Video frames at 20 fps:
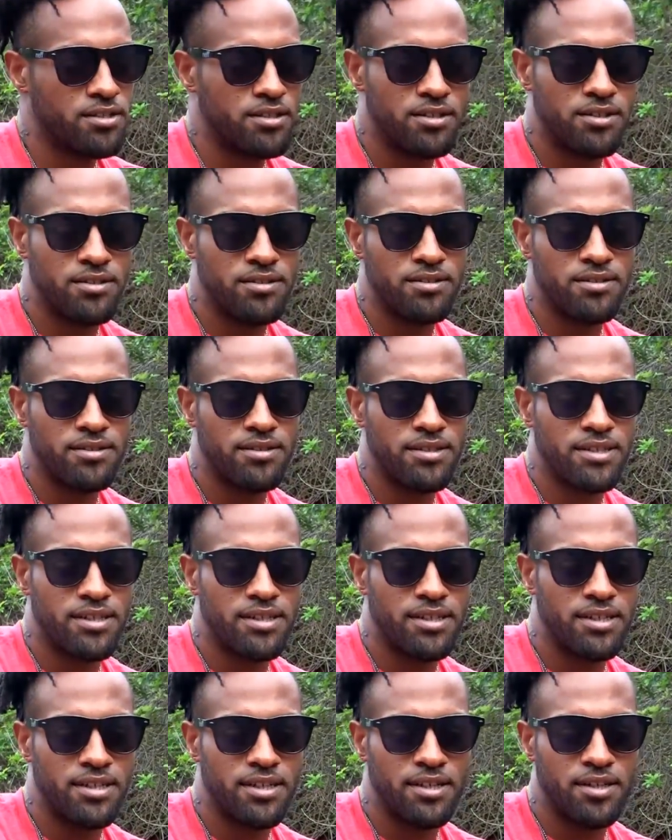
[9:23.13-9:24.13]
So
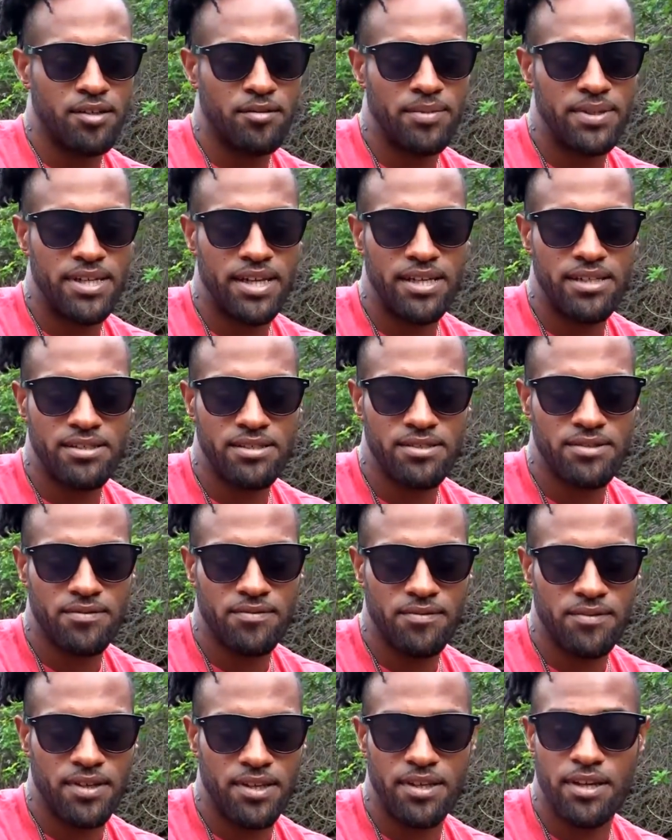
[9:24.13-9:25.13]
it'd be nice.
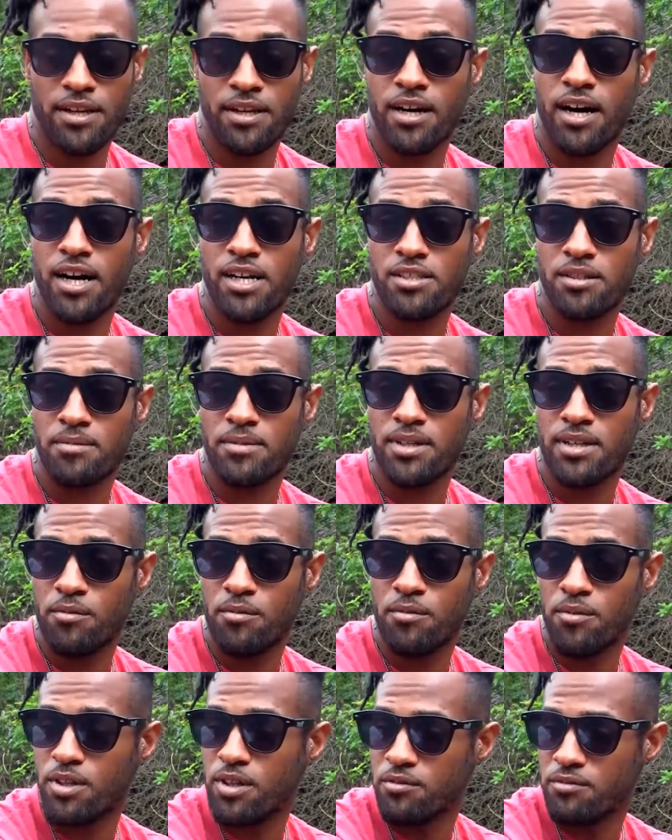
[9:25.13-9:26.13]
And, and guys up there,
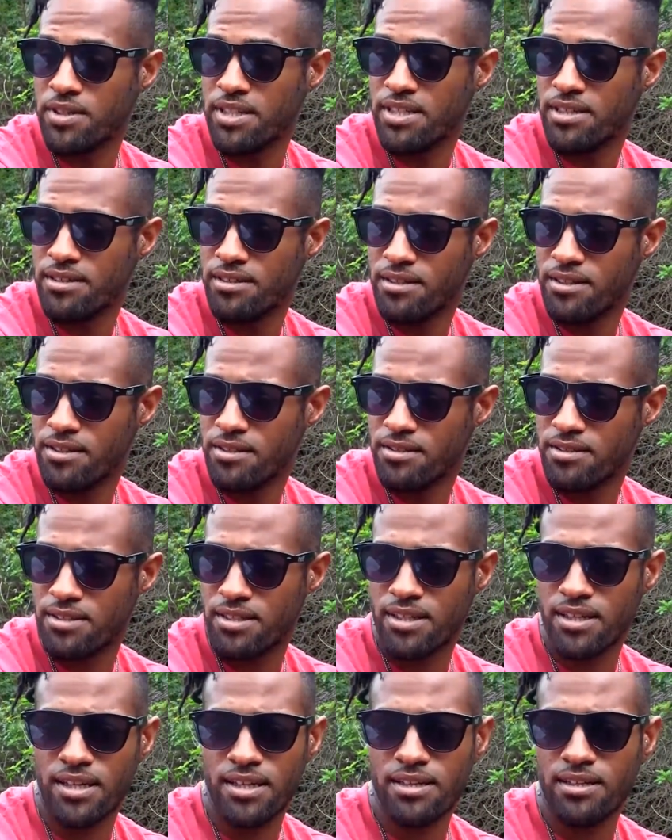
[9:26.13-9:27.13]
they want to read. You know, it's
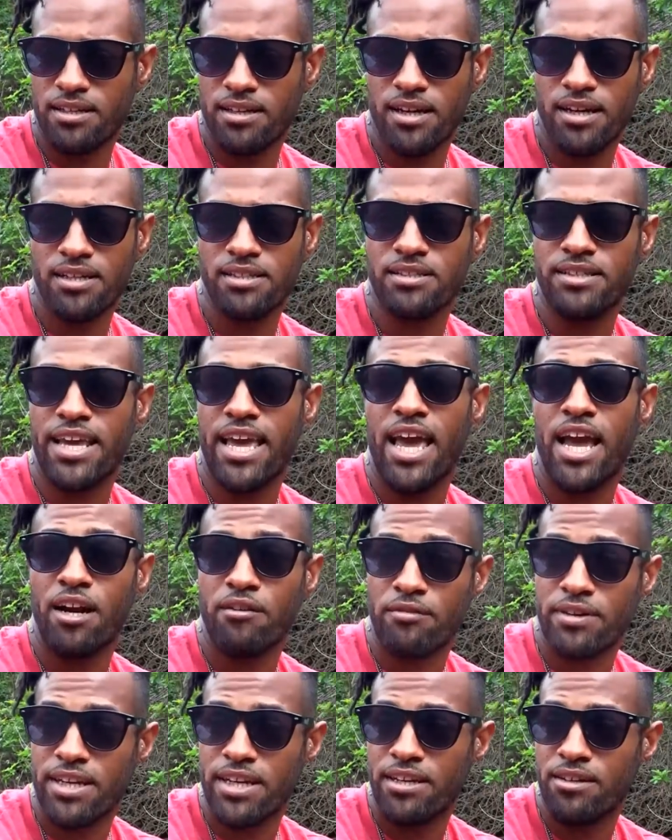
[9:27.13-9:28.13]
not like guys
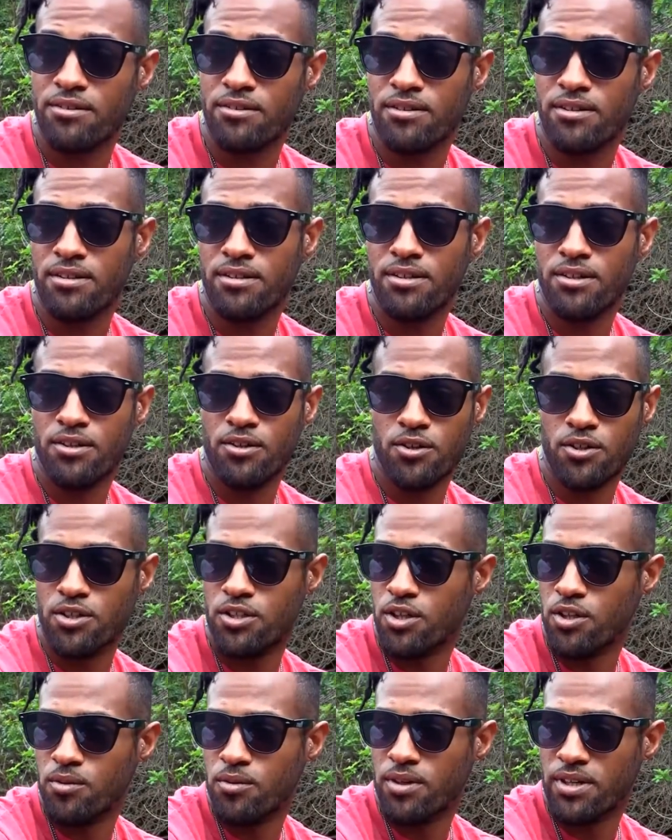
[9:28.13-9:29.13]
can't read or or
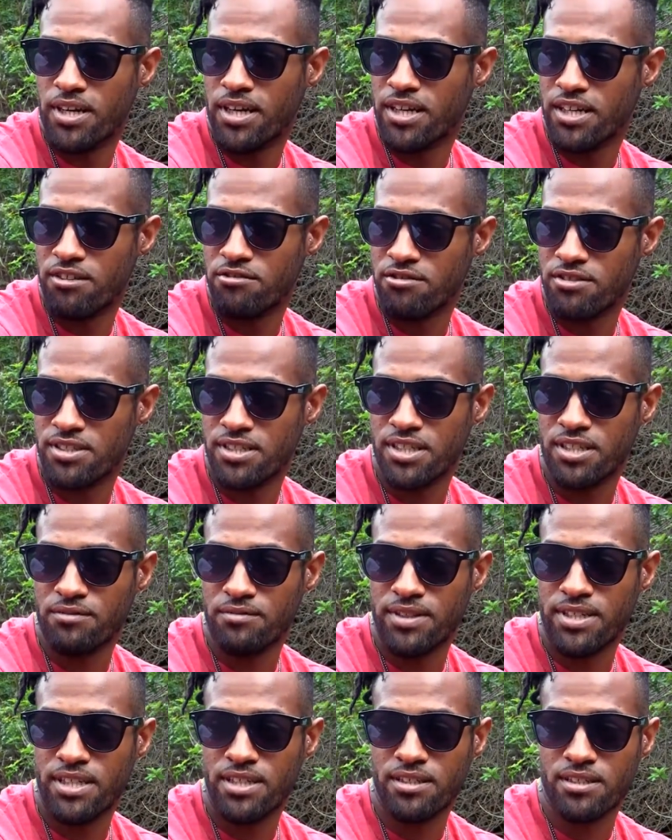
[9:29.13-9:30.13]
don't or not interested in
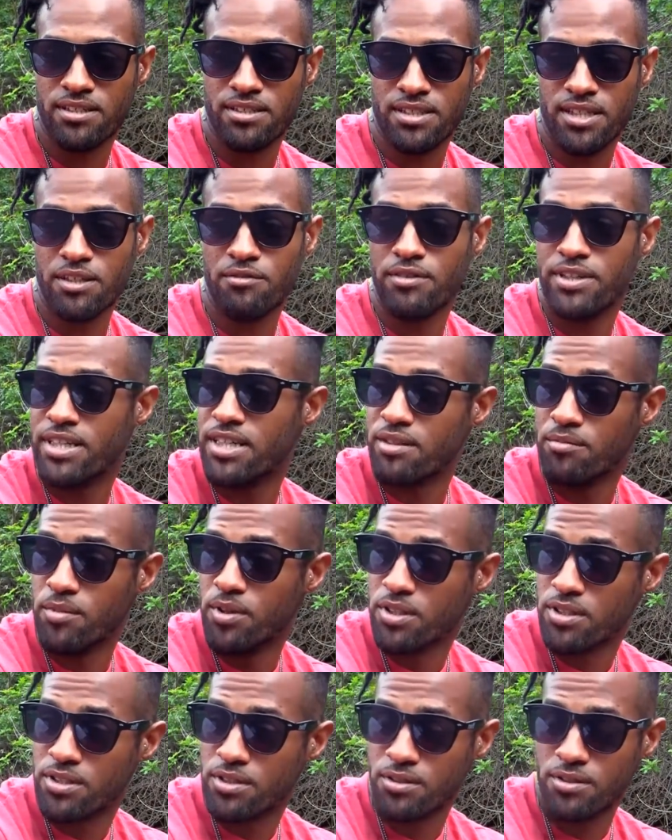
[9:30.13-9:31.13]
reading because they read the
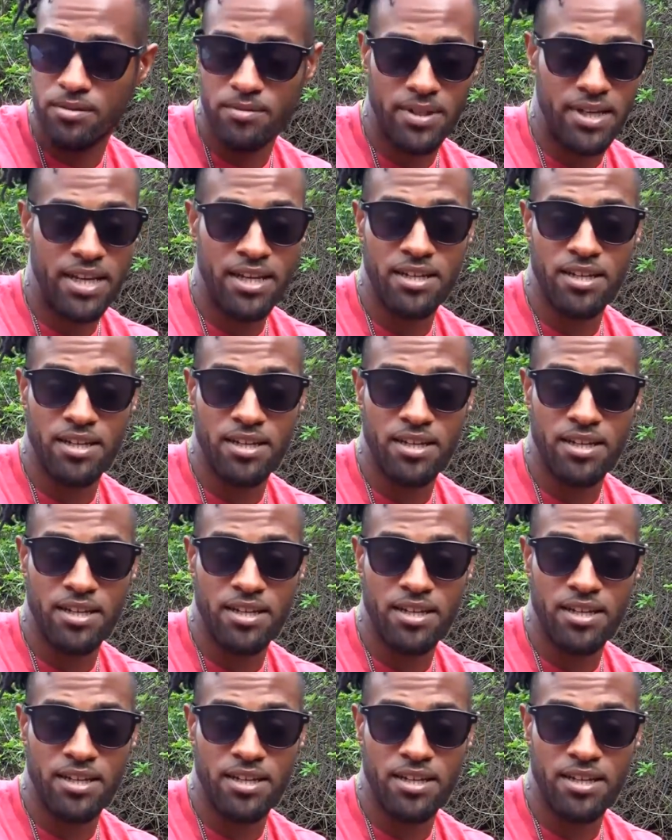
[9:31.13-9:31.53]
books too, but they